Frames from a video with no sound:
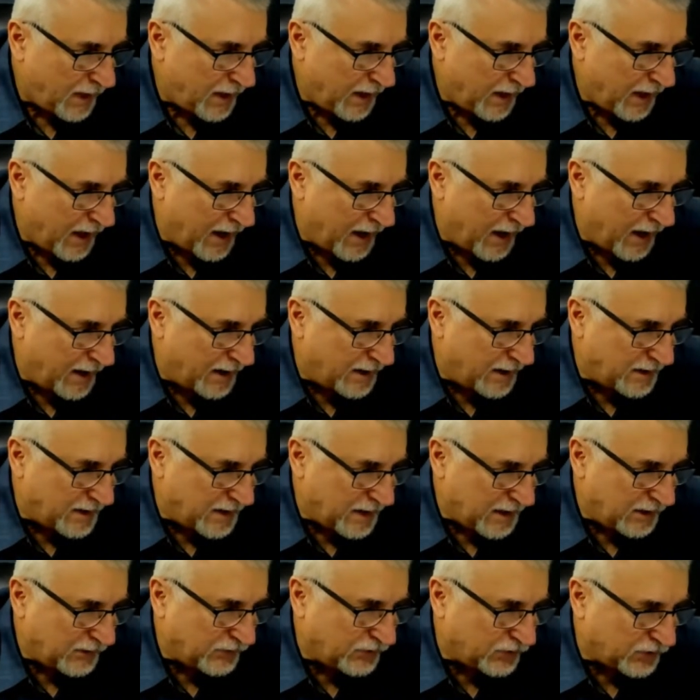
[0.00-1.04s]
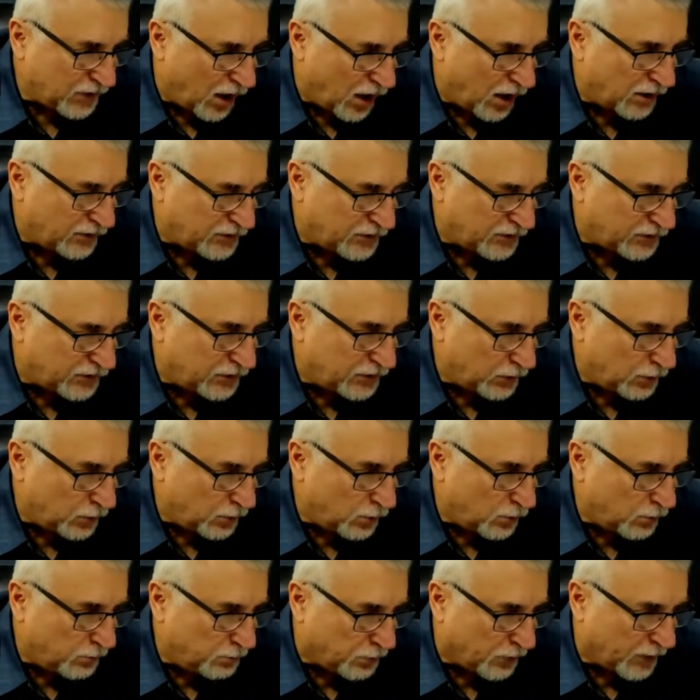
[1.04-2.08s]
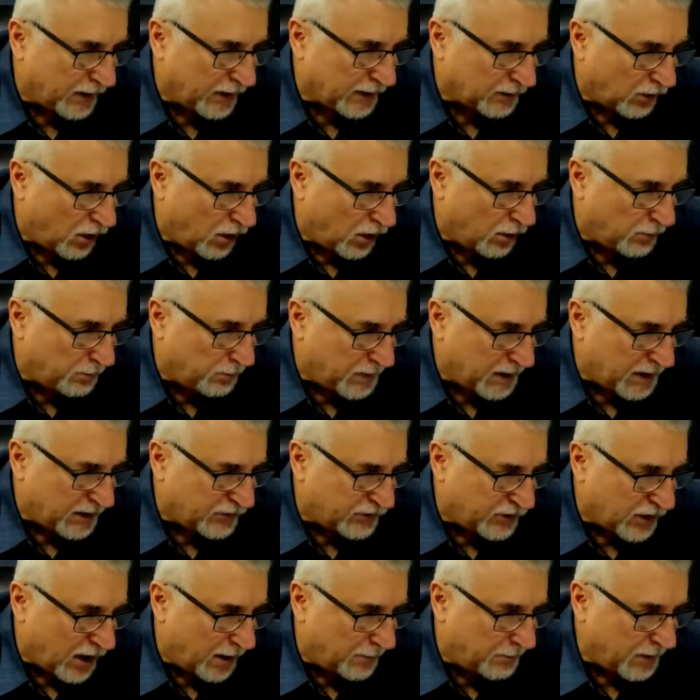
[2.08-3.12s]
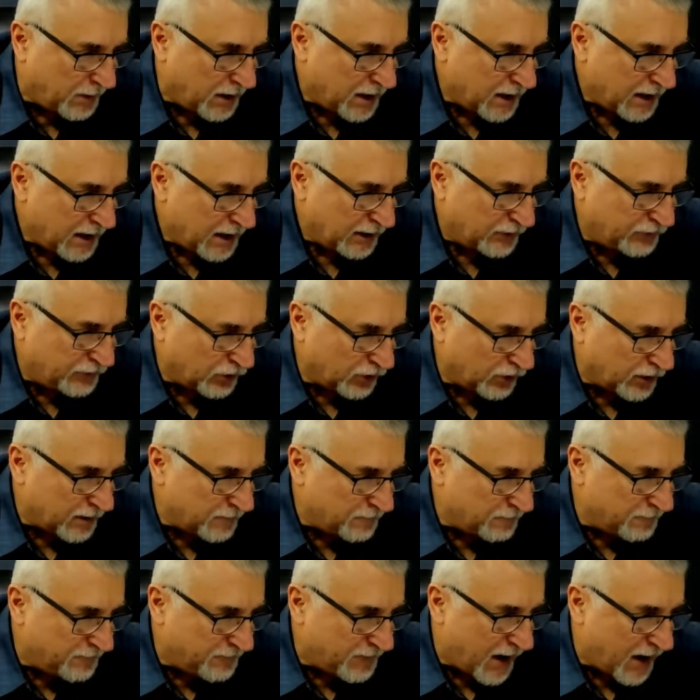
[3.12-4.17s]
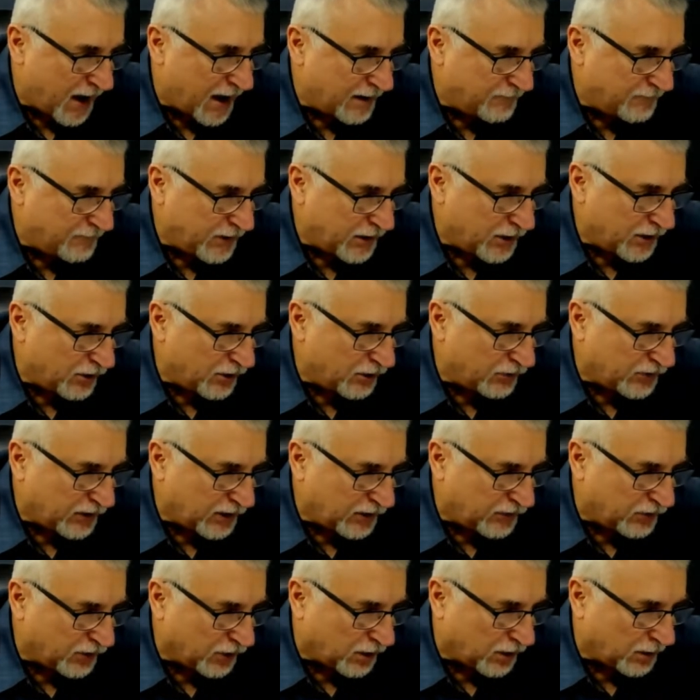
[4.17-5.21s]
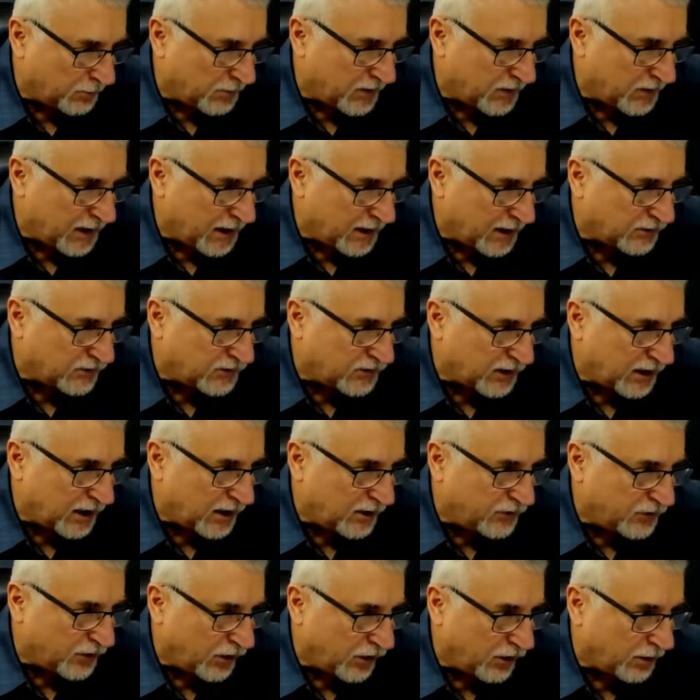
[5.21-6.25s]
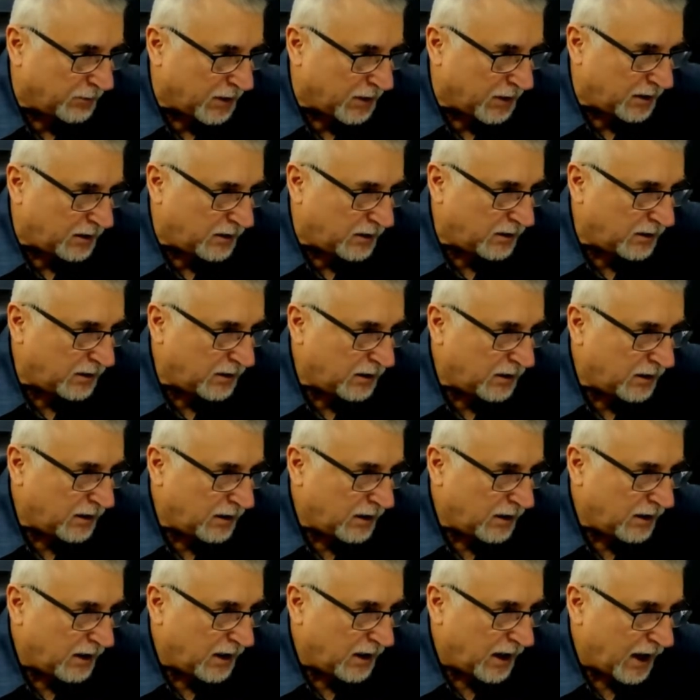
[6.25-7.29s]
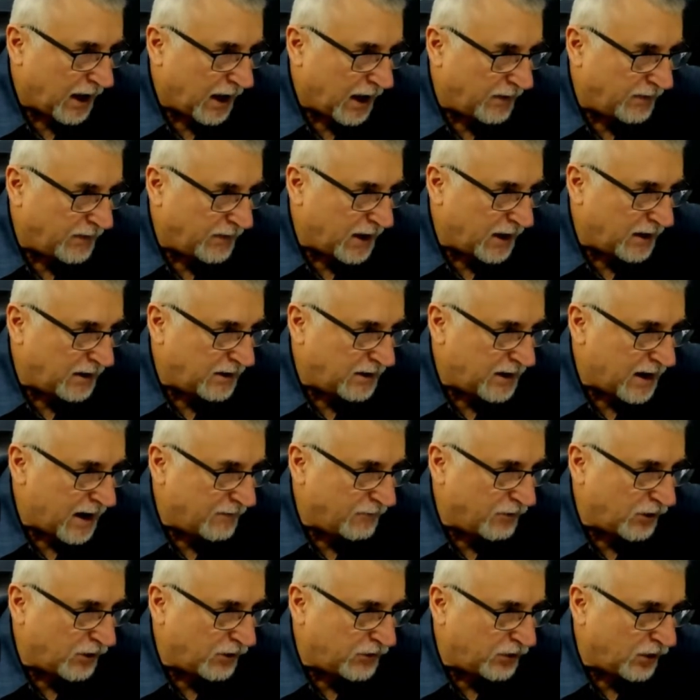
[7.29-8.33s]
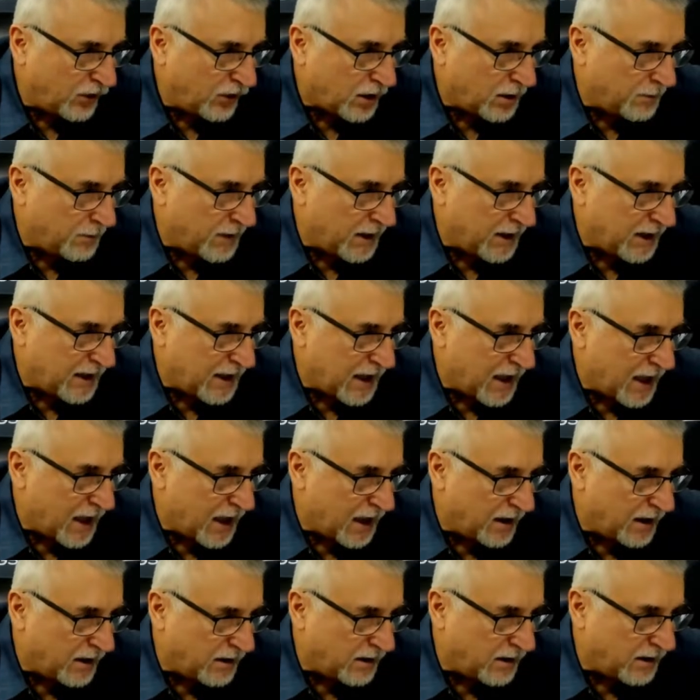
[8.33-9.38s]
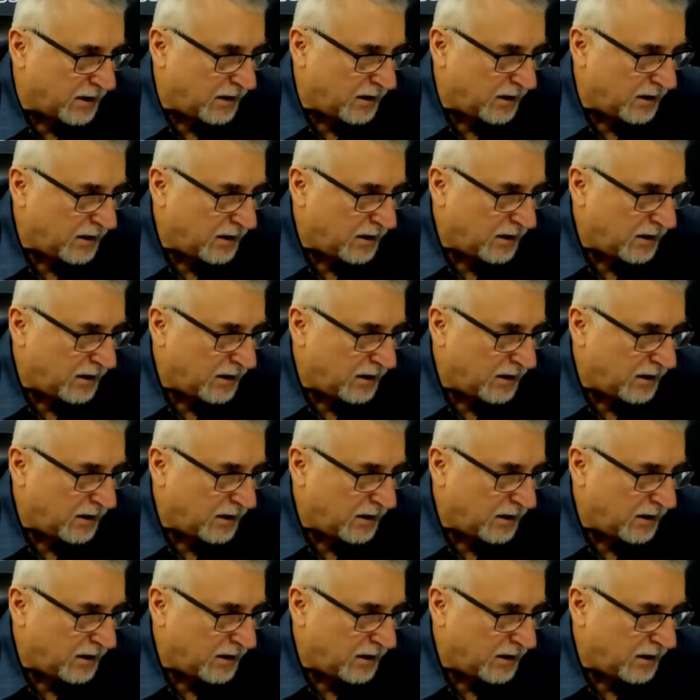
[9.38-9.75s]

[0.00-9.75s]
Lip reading: and he starts to bring Long Beach up. It took him 5 years. He took him to the NCAA tournament and then never took him again